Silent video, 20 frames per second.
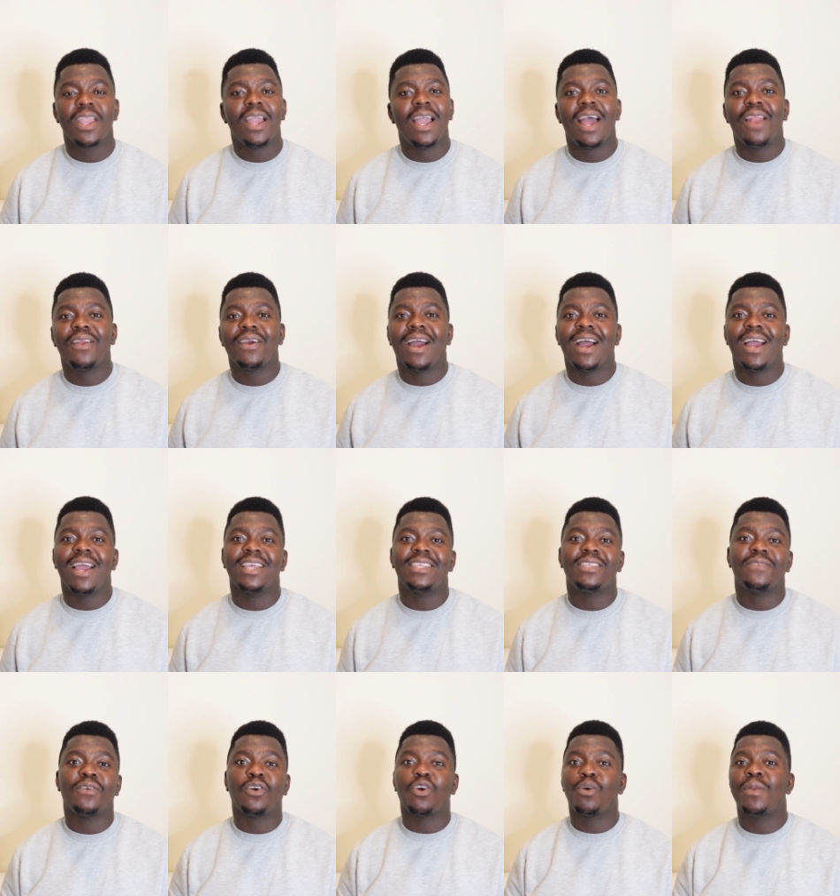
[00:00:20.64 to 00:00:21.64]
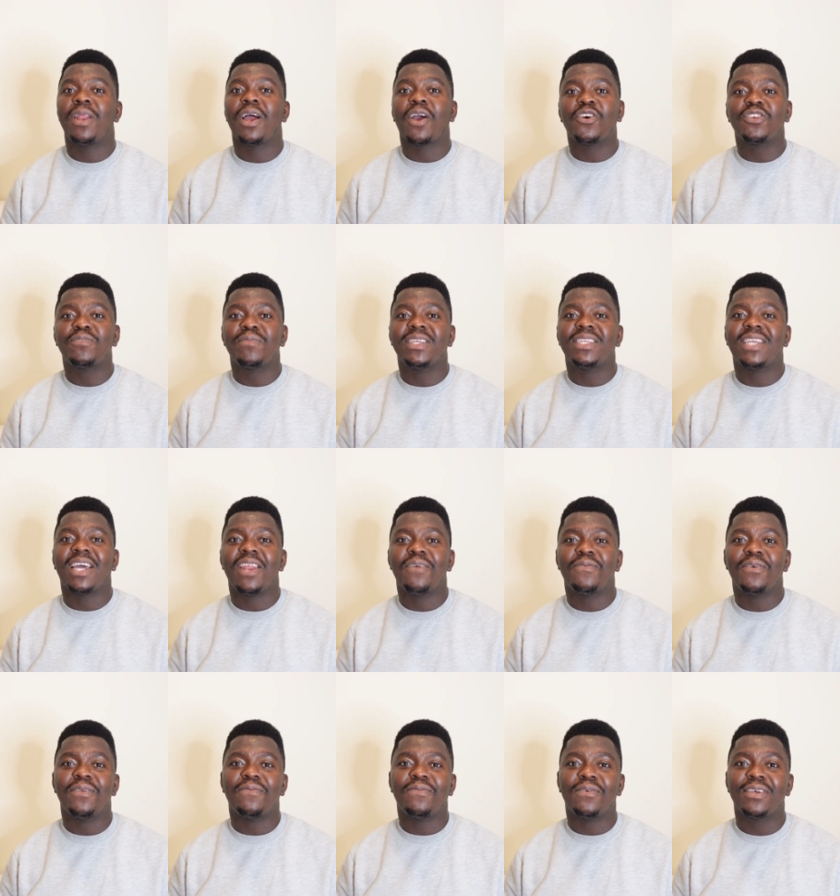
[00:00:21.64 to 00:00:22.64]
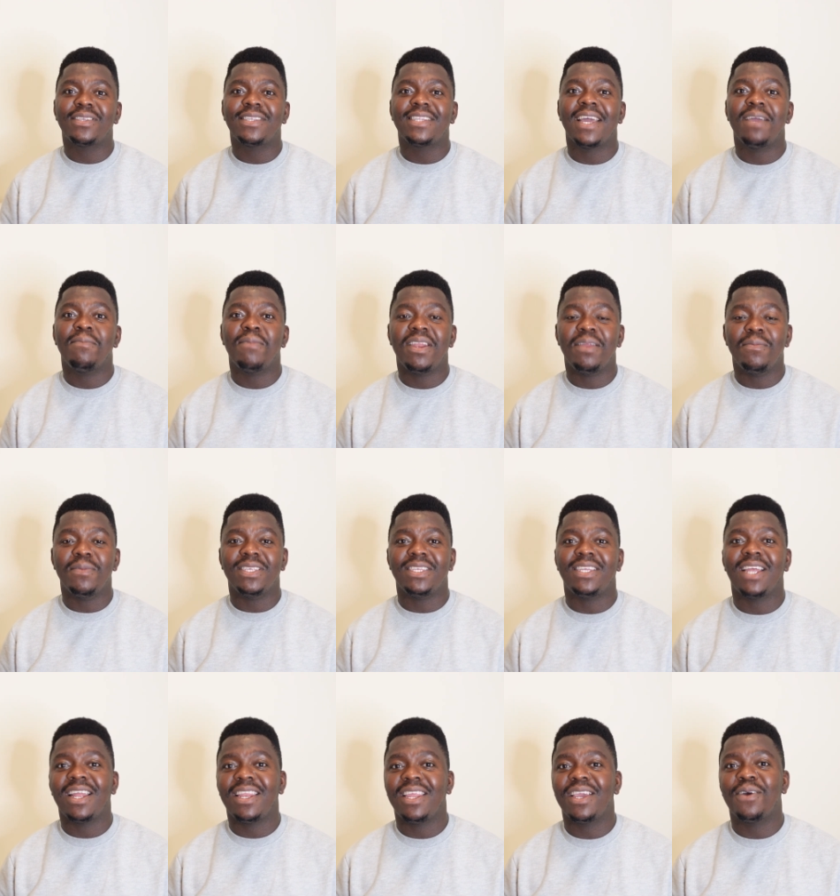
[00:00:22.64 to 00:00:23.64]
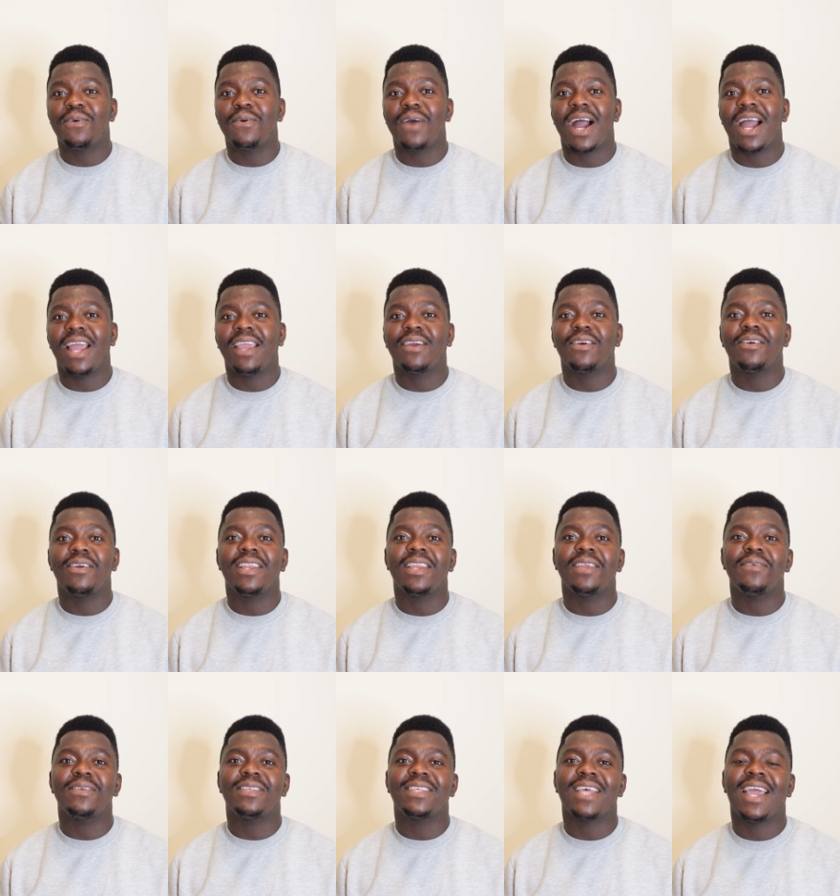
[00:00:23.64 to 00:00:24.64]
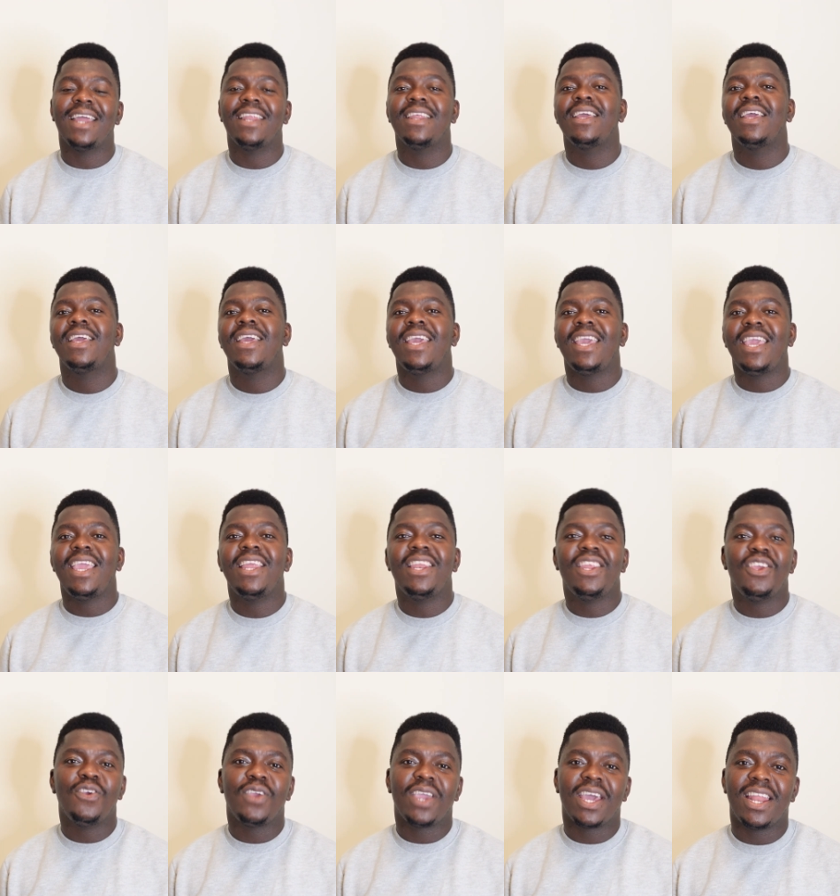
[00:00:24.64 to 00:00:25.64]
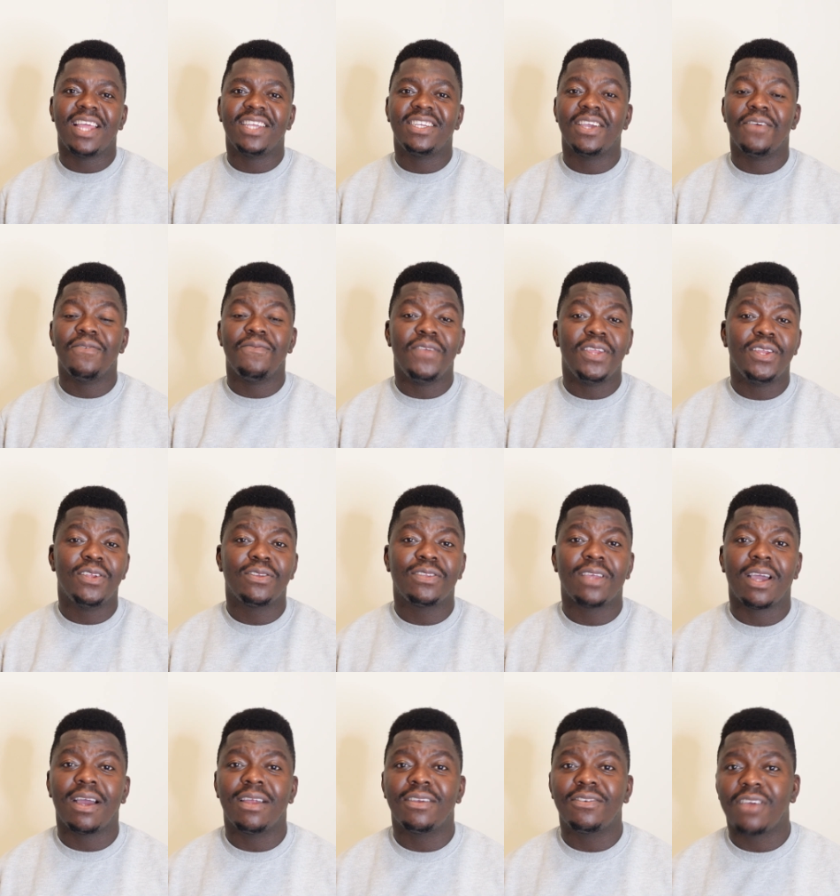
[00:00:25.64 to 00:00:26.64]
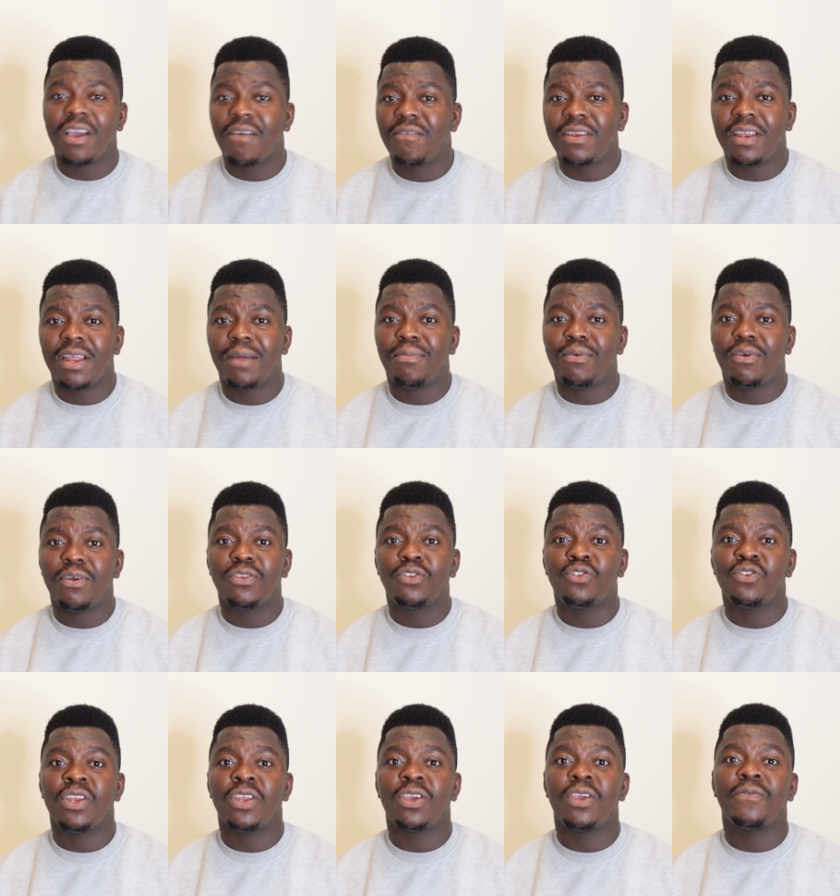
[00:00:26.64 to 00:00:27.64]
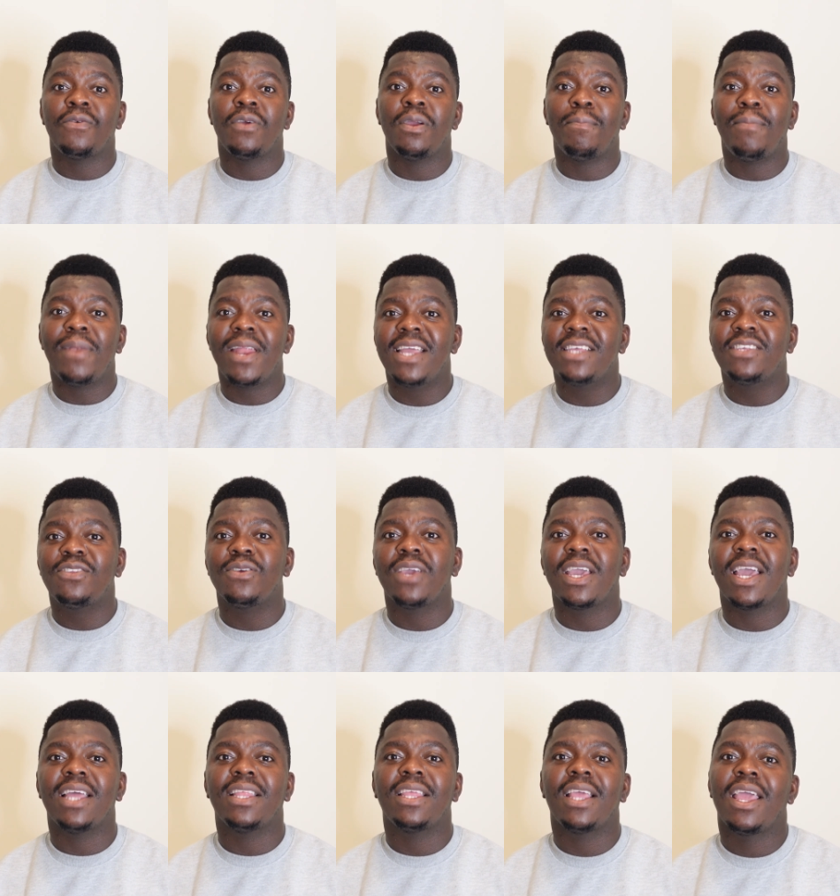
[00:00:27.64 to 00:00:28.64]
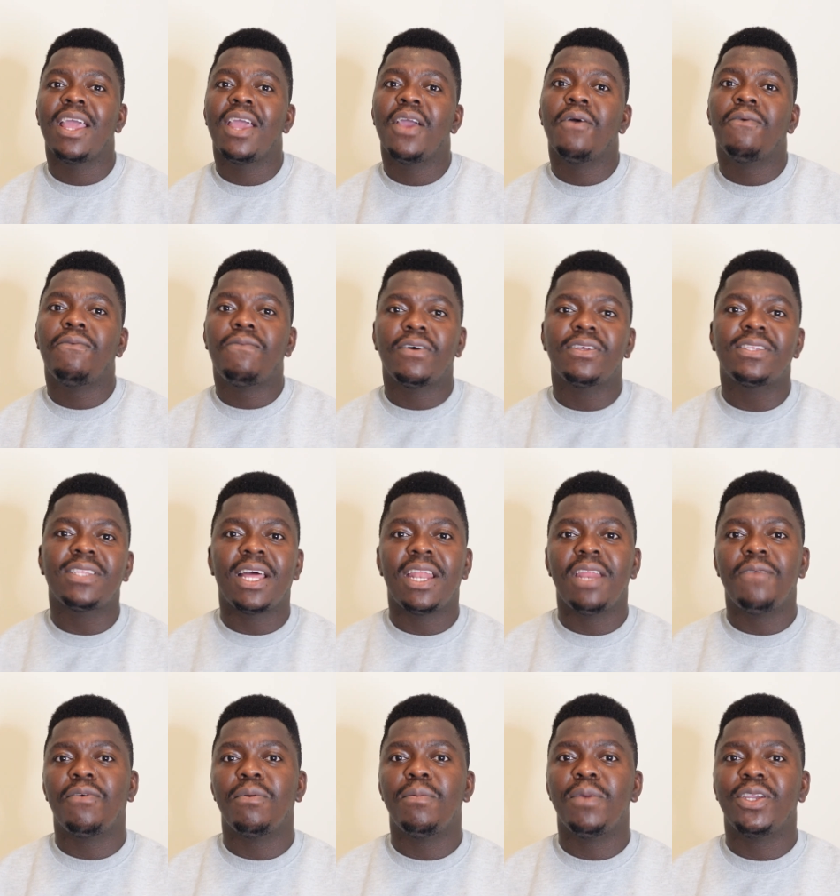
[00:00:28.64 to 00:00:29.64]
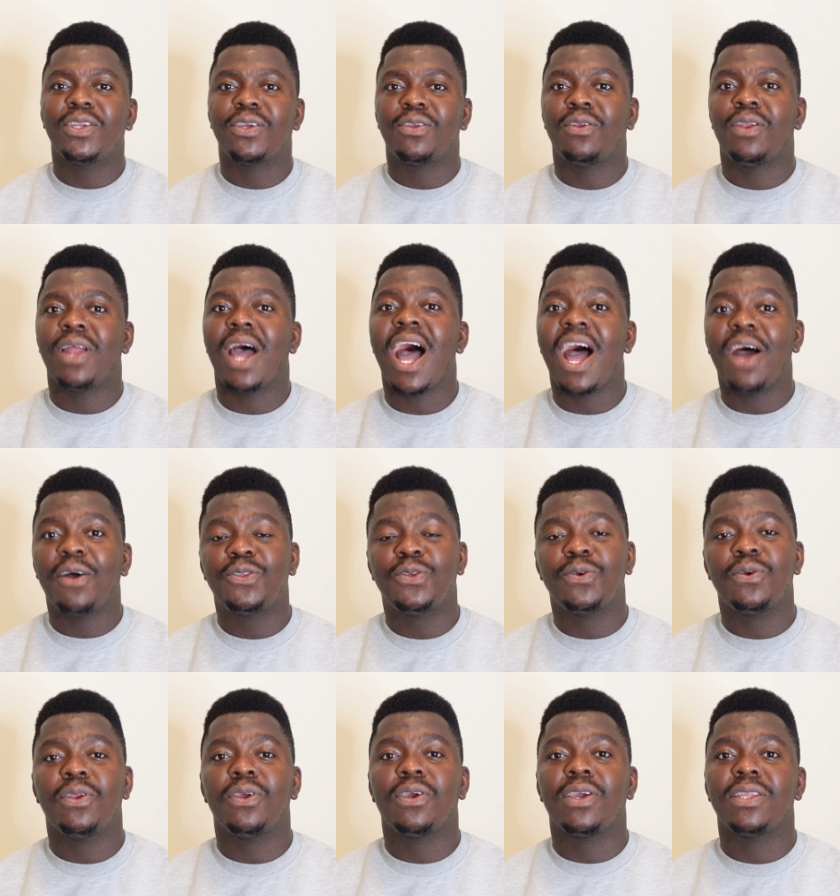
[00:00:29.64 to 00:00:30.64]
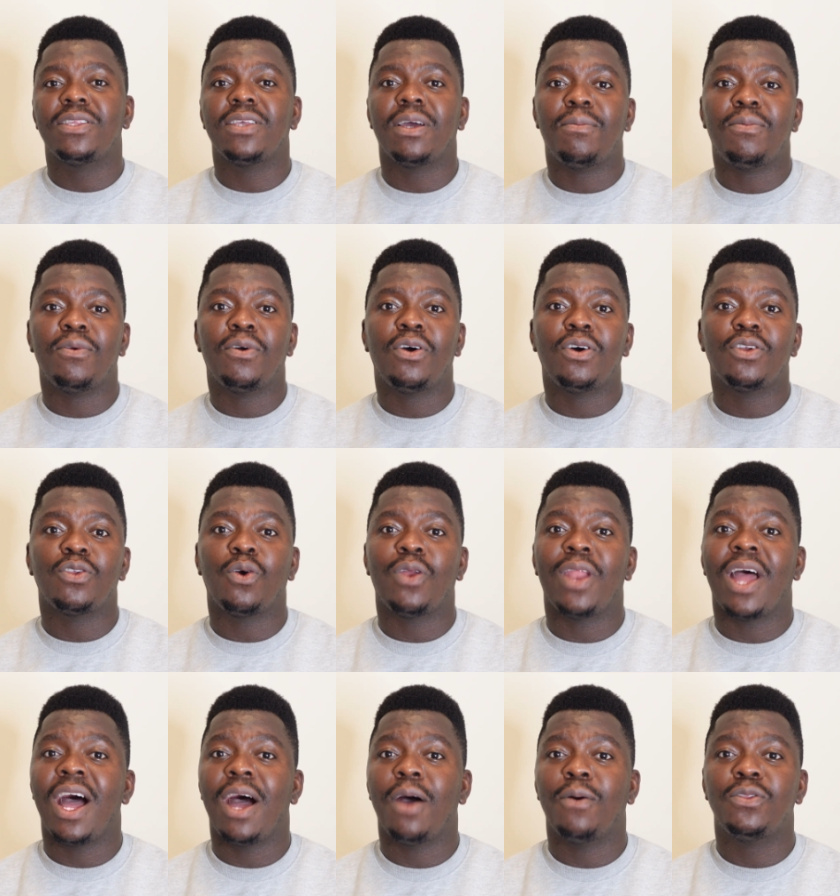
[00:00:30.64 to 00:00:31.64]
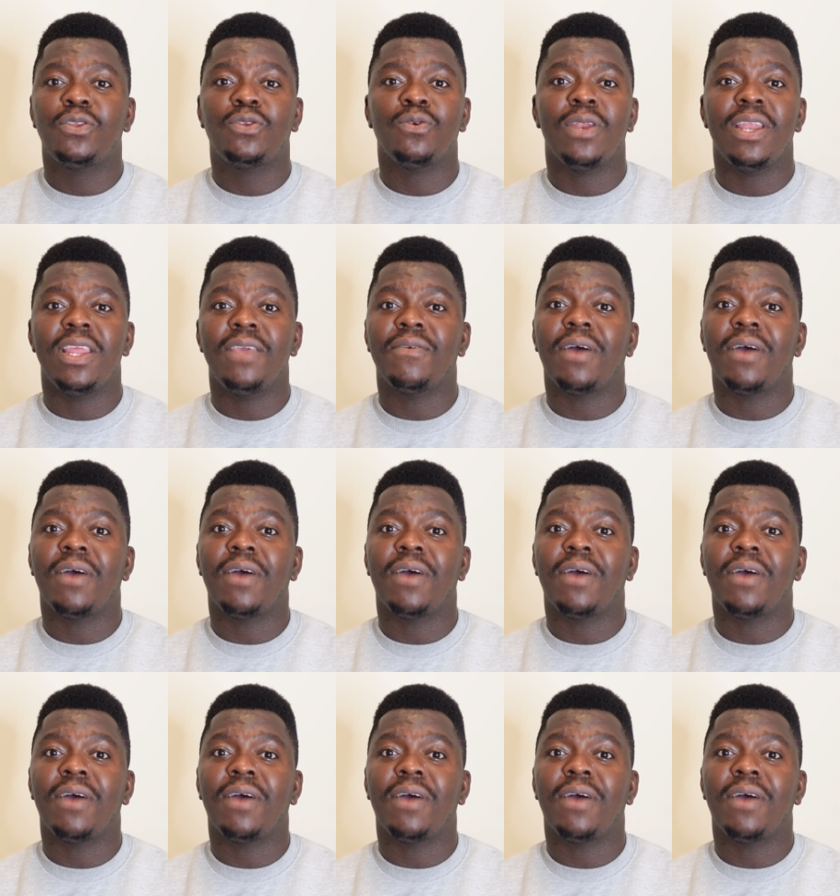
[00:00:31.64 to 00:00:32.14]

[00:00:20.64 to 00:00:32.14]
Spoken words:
Hello guys, if you're coming across my channel for the first time, my name is Daniel. I currently reside in the UK and I share videos around traveling abroad. So you're looking for a place to get first-hand information on how to relocate abroad, on how to live